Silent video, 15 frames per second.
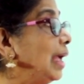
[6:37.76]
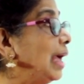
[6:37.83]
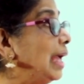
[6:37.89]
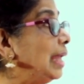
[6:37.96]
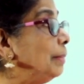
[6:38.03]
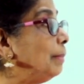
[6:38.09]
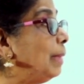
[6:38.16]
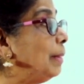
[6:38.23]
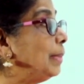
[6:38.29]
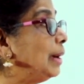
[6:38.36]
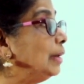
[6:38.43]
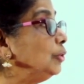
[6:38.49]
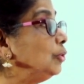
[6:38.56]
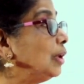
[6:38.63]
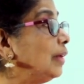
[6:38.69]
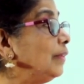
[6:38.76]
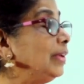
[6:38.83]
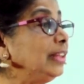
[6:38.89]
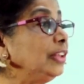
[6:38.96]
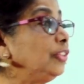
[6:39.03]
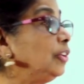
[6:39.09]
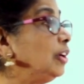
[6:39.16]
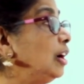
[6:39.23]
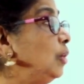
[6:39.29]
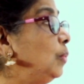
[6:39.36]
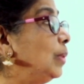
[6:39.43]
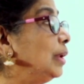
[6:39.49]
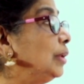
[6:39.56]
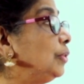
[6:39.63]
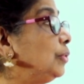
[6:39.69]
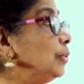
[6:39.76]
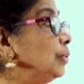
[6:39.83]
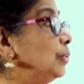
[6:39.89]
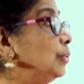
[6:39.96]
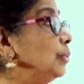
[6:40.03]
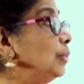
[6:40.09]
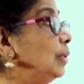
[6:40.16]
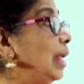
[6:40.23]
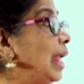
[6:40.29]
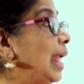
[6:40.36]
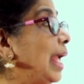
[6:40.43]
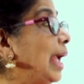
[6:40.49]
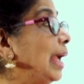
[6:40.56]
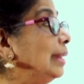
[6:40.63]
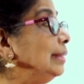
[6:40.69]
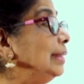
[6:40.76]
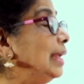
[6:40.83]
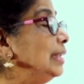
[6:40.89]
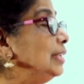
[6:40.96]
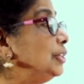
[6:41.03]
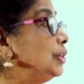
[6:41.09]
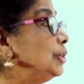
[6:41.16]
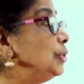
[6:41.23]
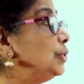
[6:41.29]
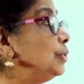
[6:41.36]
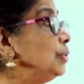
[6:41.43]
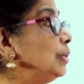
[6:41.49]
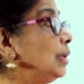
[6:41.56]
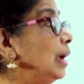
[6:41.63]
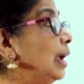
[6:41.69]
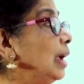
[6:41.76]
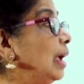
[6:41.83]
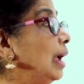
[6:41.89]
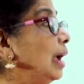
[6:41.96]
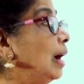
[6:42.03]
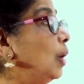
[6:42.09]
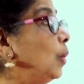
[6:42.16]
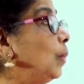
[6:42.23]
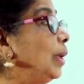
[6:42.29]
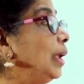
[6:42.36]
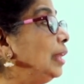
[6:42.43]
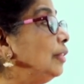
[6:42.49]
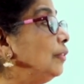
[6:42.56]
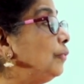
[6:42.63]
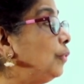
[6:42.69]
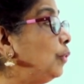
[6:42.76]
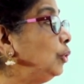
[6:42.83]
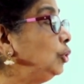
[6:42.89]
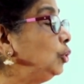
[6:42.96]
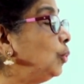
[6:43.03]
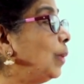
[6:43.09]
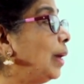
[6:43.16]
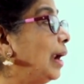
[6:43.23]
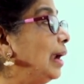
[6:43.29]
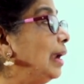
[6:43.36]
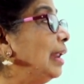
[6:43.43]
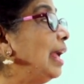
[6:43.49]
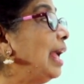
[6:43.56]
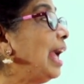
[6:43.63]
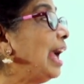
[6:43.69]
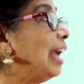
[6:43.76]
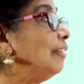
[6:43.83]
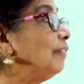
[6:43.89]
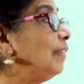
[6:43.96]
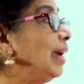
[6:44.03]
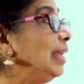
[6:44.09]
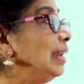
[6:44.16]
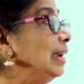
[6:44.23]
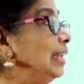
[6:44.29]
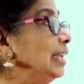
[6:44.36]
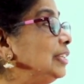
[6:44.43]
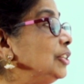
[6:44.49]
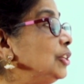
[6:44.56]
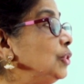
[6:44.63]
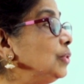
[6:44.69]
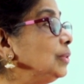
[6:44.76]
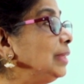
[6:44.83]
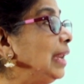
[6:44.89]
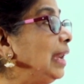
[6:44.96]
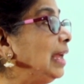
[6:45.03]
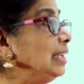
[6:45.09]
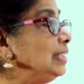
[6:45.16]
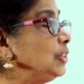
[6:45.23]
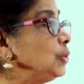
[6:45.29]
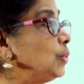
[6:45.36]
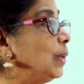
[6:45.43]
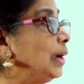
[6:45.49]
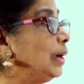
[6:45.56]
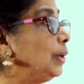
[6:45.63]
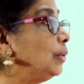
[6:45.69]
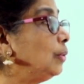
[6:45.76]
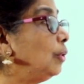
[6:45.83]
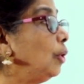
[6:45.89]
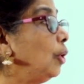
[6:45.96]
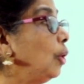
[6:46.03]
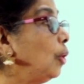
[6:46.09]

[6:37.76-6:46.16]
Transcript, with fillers: and Mama took away the 3rd one too, and then she took away the 4th one, and finally she took the last one too.